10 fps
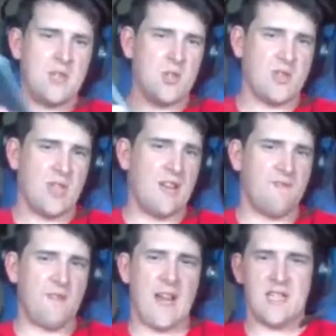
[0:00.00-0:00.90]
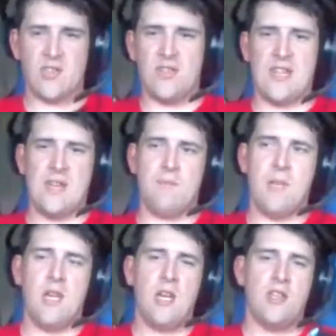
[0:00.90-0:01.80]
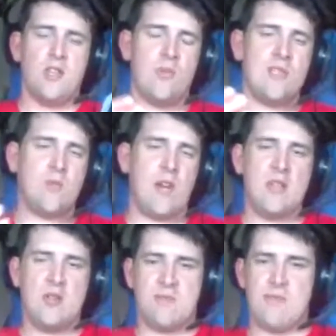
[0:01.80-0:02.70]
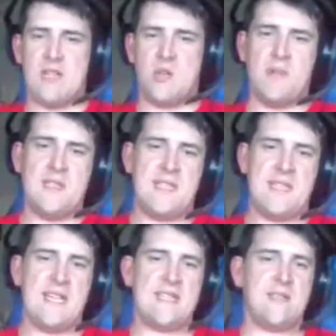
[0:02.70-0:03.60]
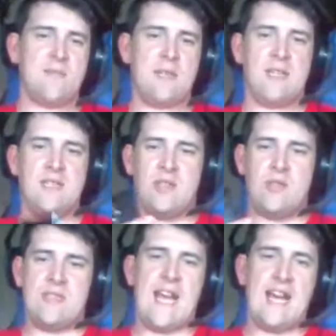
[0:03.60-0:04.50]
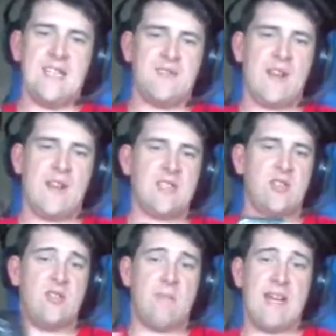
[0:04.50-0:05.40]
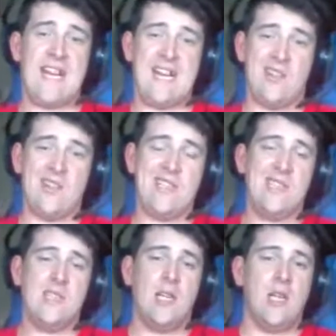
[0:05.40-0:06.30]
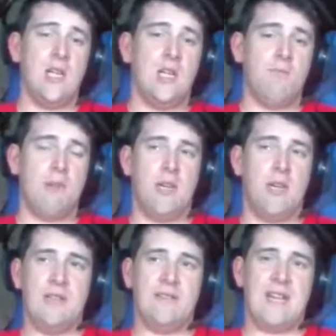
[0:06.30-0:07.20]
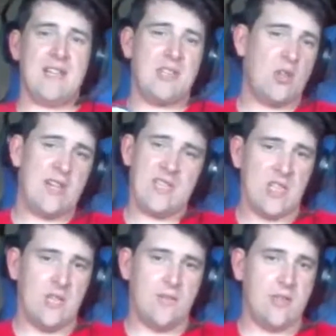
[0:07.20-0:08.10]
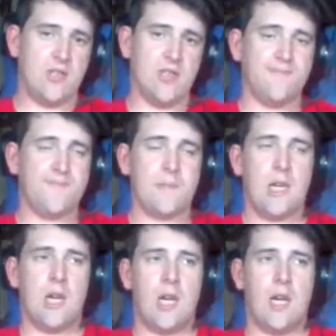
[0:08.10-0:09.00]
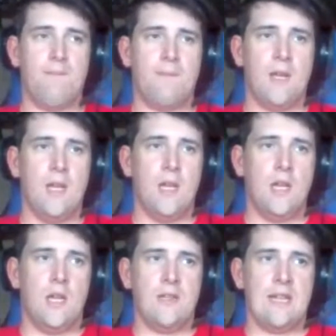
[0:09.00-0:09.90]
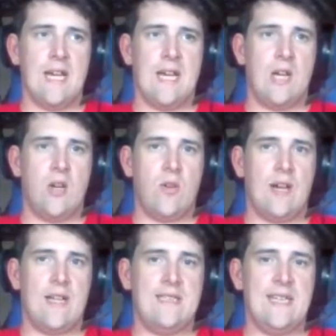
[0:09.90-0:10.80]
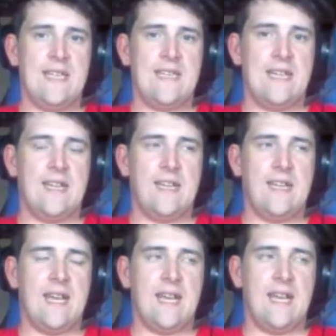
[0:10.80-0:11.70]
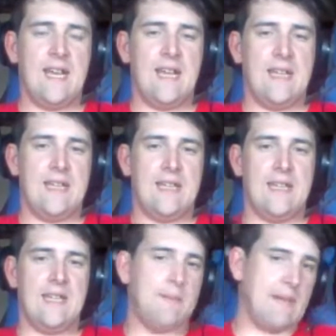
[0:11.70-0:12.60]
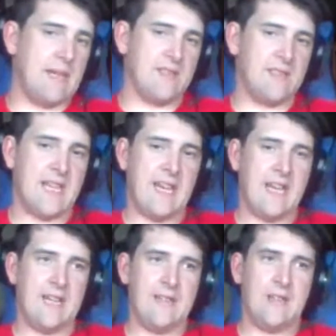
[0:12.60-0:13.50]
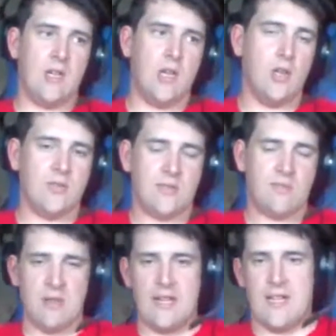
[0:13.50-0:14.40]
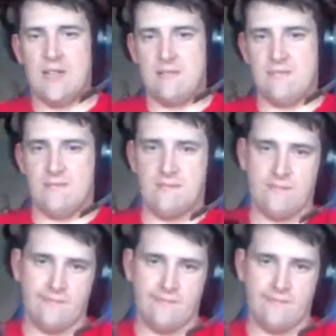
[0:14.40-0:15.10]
is a lot faster than them. The reason why I use Metro PCS is because their data is faster in my area, but not the greatest coverage. Now, I did get a email saying, oh, Sprint and